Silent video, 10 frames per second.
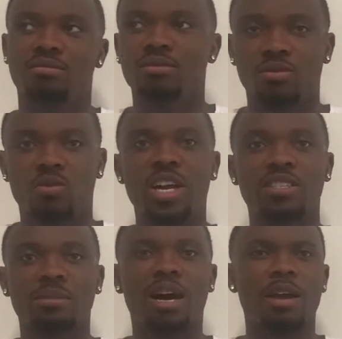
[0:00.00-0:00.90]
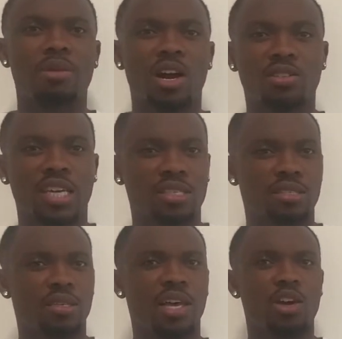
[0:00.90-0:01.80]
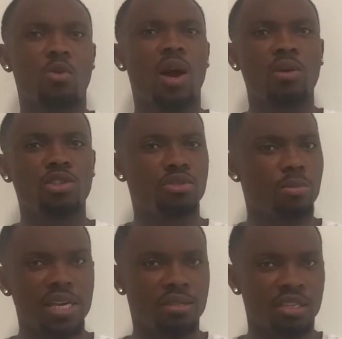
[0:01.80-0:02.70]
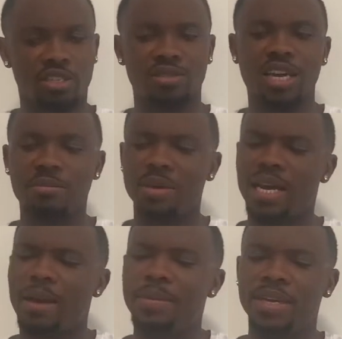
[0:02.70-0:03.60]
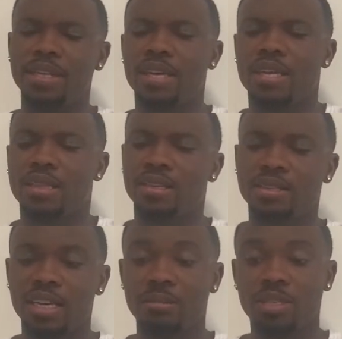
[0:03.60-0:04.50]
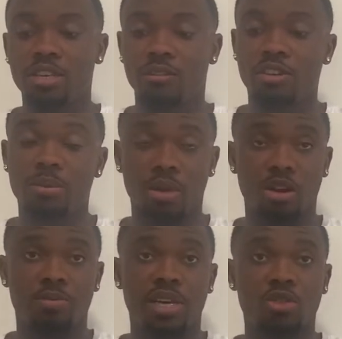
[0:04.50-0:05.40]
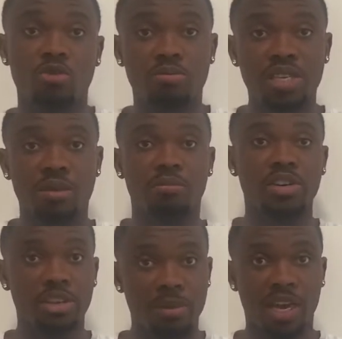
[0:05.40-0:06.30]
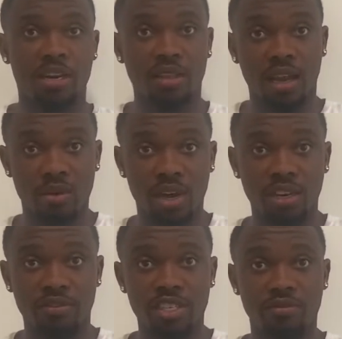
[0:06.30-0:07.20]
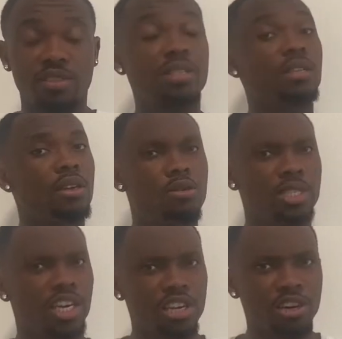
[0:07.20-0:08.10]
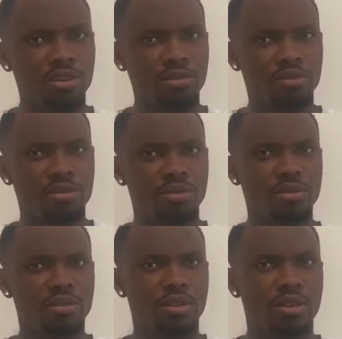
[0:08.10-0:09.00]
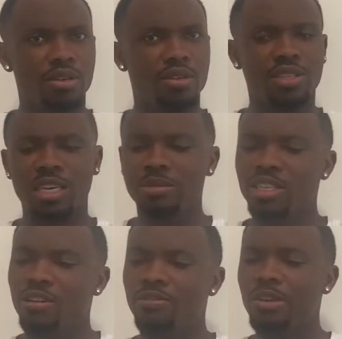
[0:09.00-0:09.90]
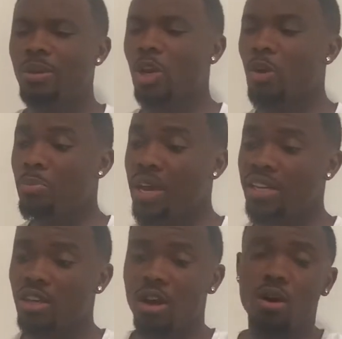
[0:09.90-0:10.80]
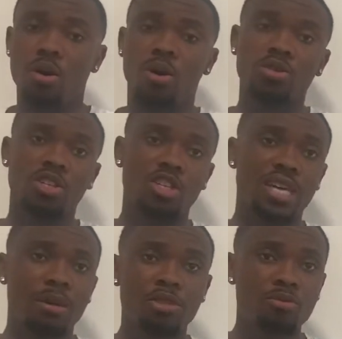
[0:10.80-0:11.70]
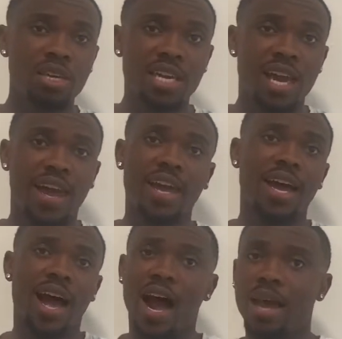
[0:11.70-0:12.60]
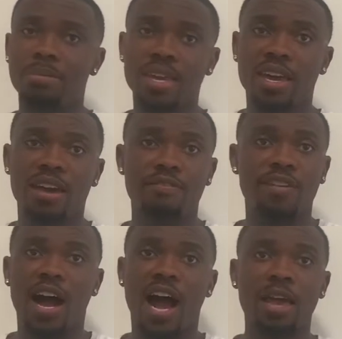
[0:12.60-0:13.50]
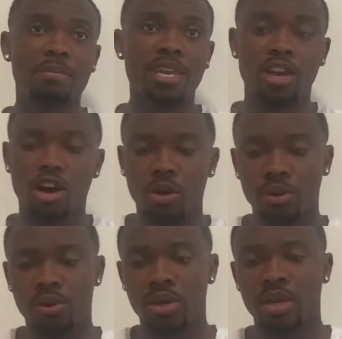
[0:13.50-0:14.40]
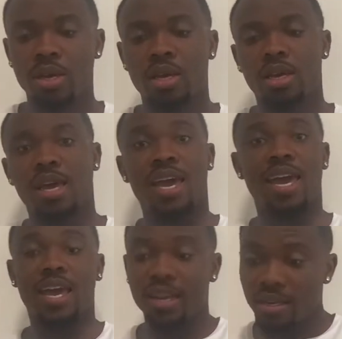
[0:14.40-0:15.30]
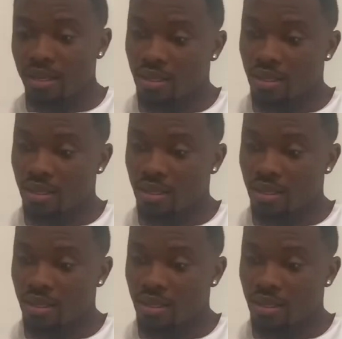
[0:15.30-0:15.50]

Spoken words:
raise some eyebrows as to, like, why would you make such a statement? I mean, the same Teofimo Lopez who beat the boogeyman of the lightweight division, Vasily Lomachenko, the same Teofimo Lopez who holds a WBA, IBF, IBO, and,